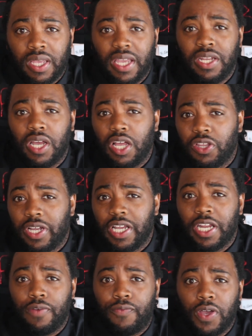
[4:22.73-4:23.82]
In other
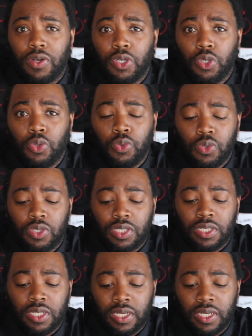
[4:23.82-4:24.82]
NFL news,